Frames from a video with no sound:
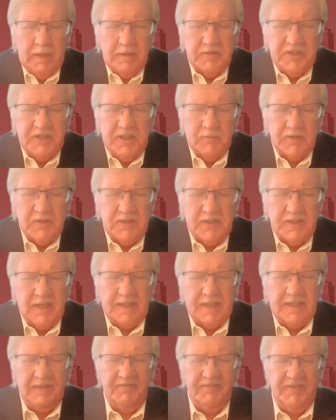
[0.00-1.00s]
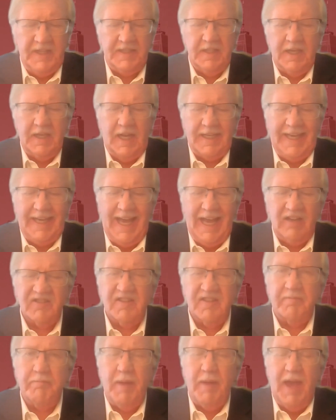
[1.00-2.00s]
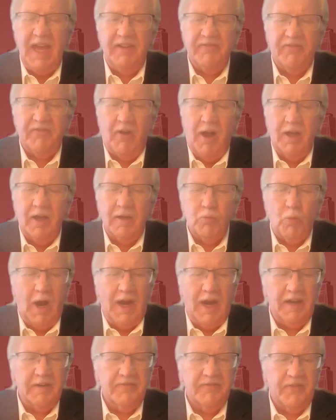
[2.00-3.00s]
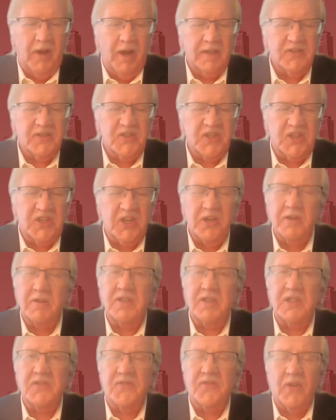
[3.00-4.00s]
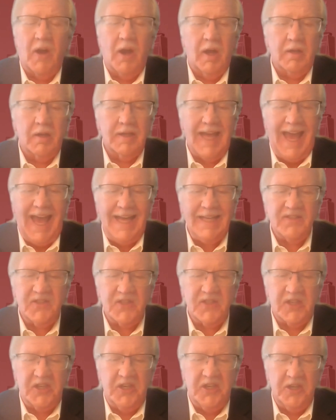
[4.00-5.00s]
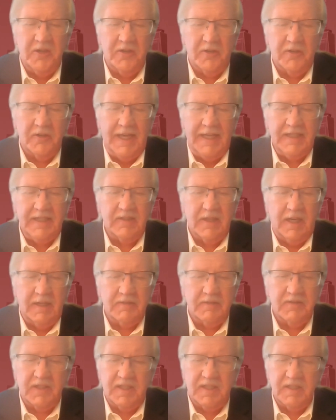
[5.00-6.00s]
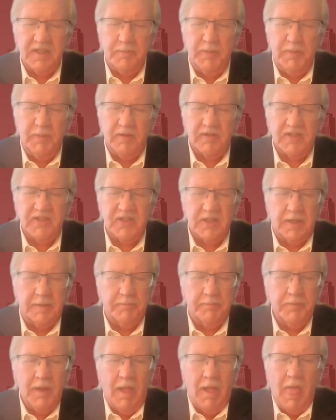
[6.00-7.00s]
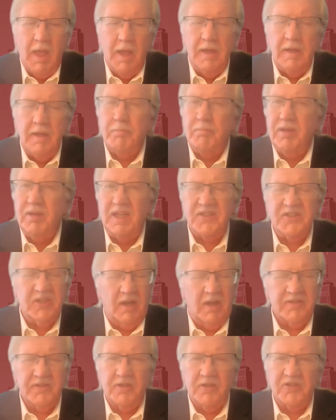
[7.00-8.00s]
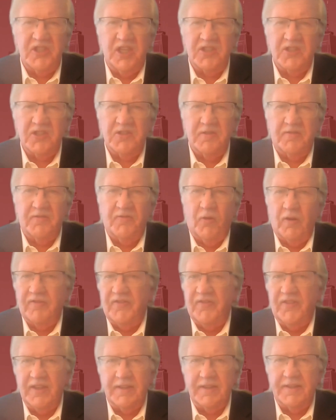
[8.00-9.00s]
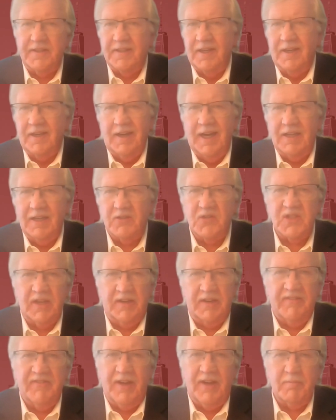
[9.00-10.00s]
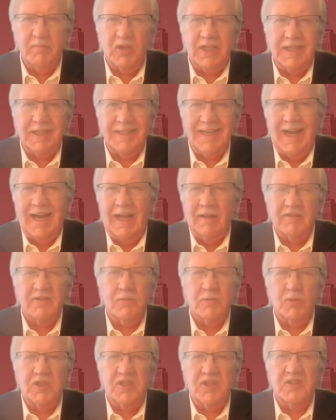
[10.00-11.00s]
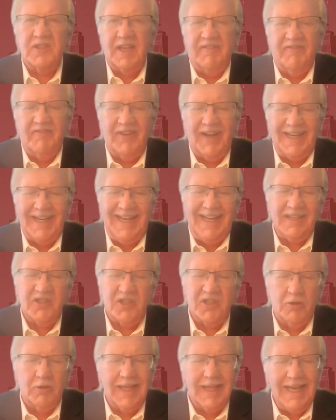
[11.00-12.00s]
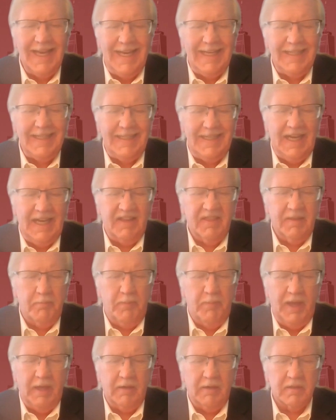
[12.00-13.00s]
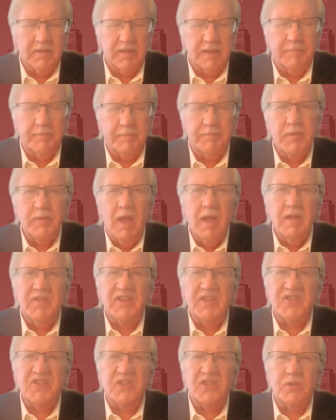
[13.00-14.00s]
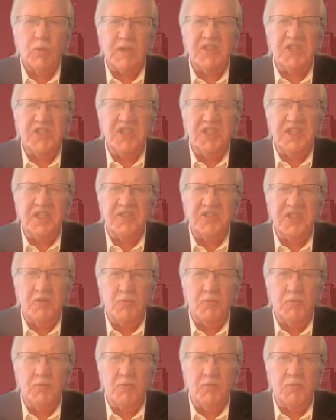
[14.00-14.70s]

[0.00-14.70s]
She was convicted on counts of bank fraud, wire fraud, securities fraud, and conspiracy. Plus, also she has to forfeit $175 million, which is a financial death penalty. This is what she did.